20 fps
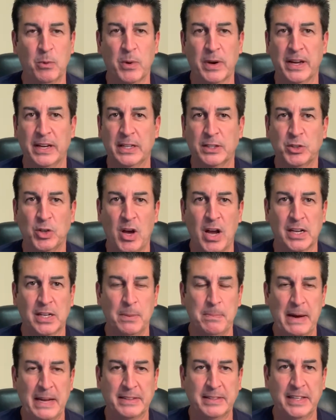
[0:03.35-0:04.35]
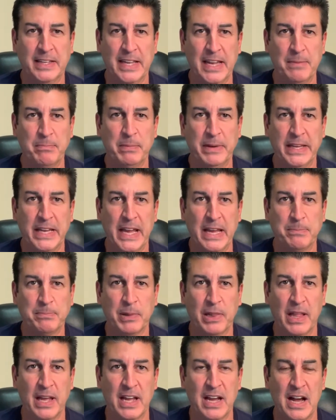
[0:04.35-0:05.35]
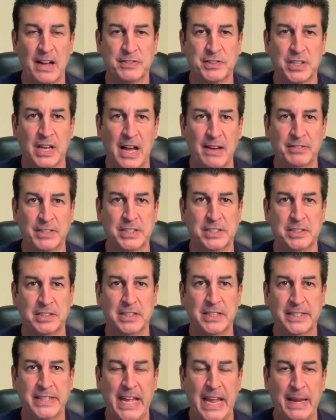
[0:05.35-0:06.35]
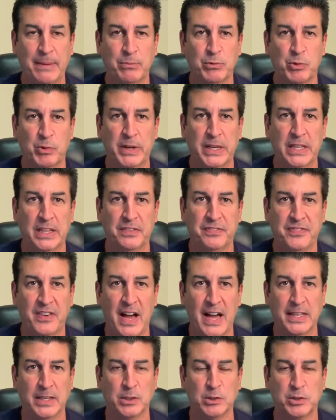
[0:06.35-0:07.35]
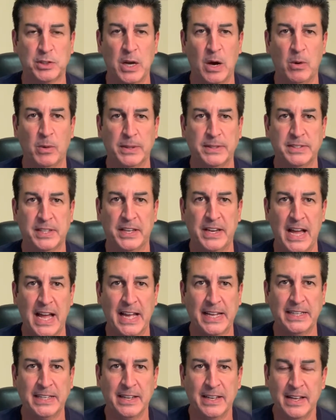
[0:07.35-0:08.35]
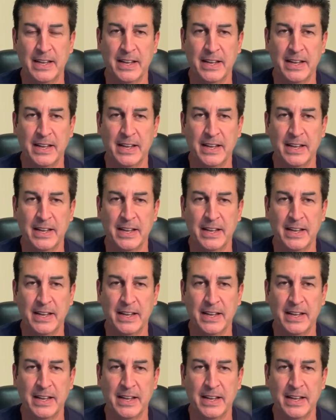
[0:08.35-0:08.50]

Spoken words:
We're going to talk about the NBA playoffs. Obviously, game three of the finals going tonight.